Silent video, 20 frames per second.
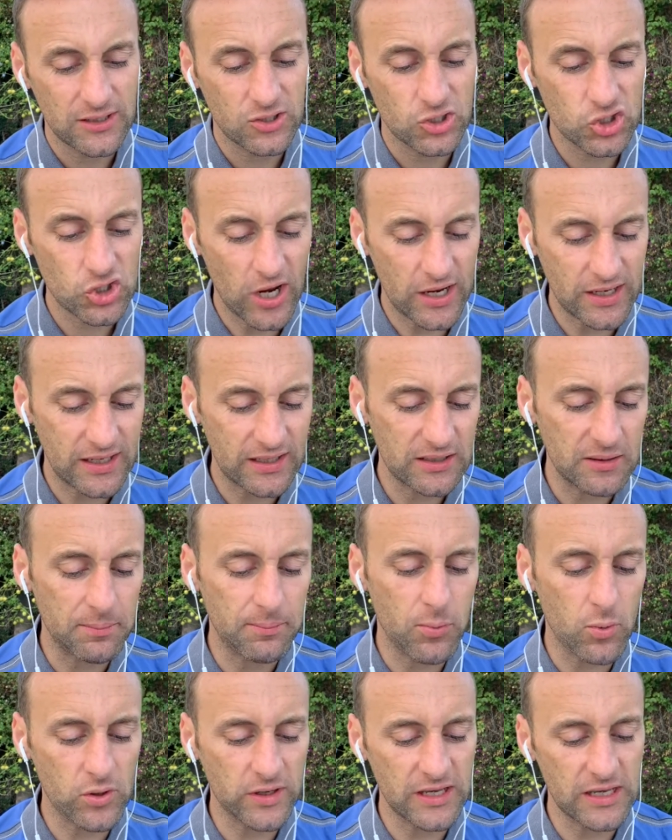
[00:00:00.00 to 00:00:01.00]
checking the
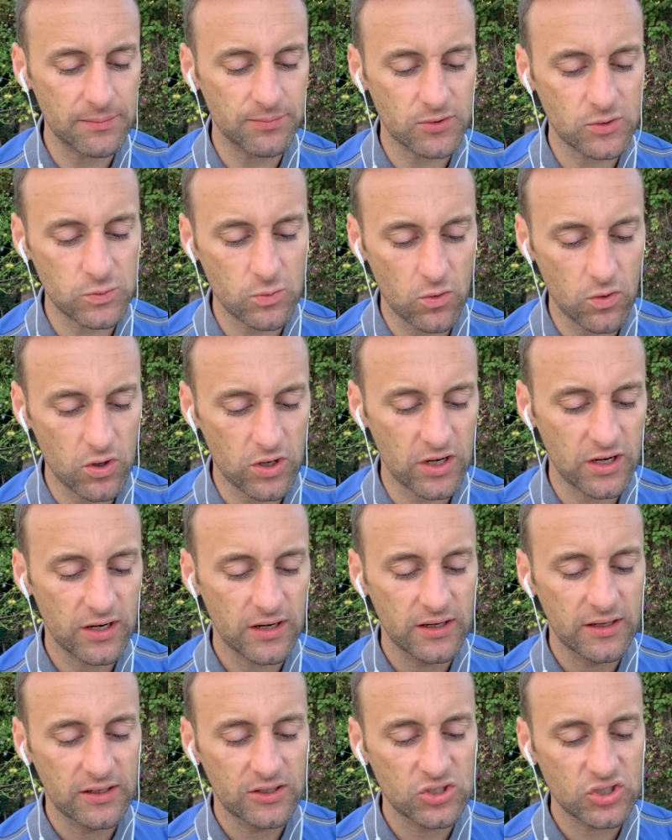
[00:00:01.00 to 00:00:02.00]
bookkeeper's work,
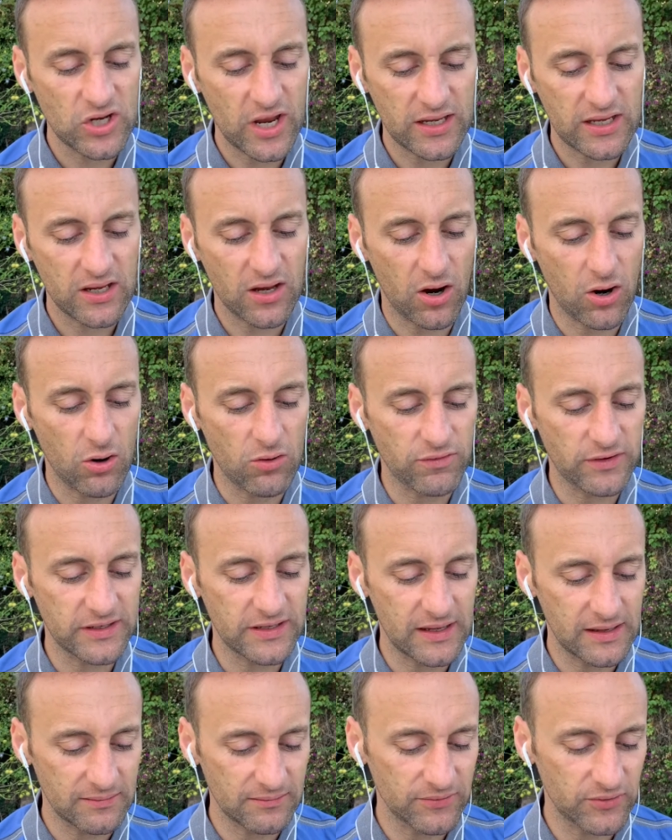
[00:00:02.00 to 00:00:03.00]
checking over the
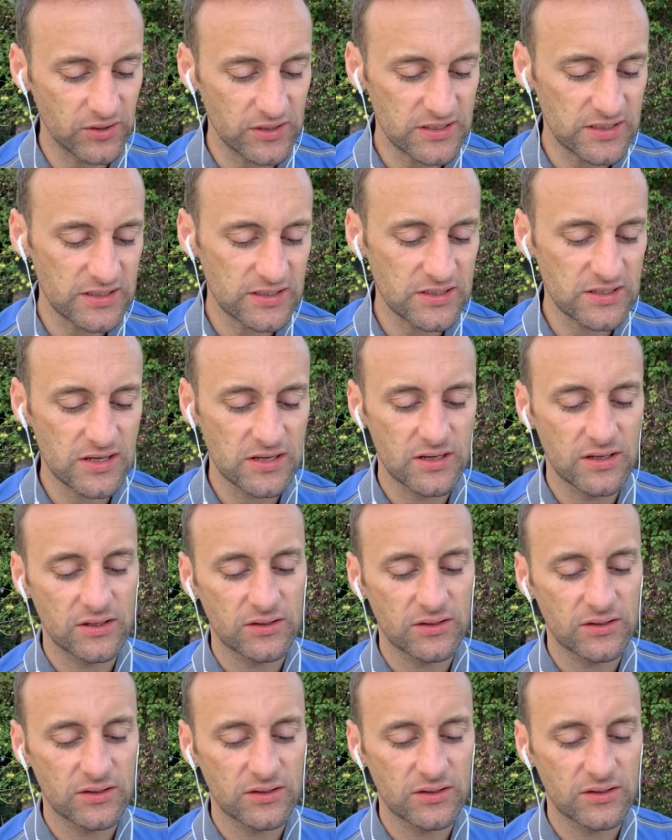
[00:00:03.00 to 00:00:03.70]
invoices,